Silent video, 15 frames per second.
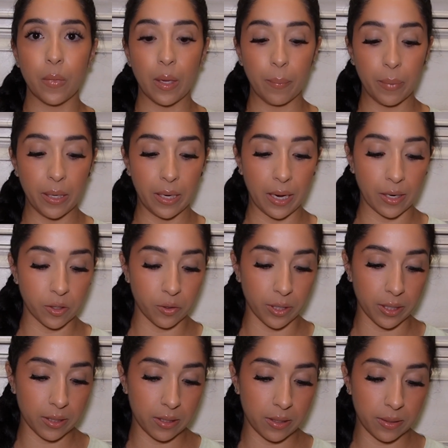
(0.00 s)

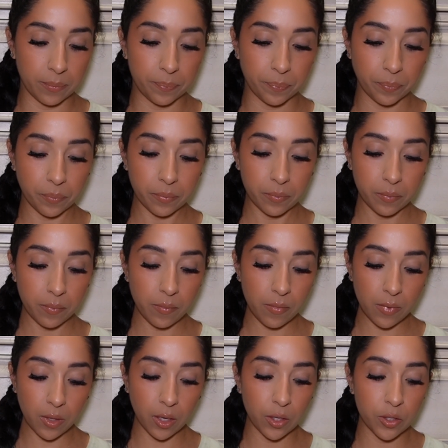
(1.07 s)
pediatrics.
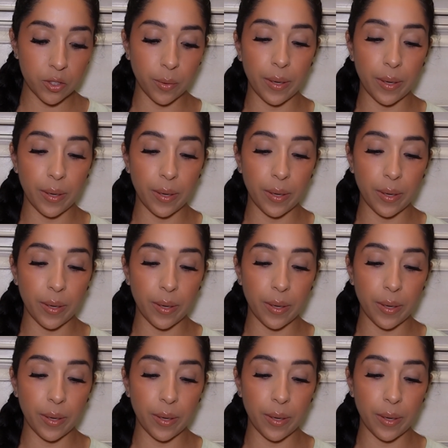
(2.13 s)
So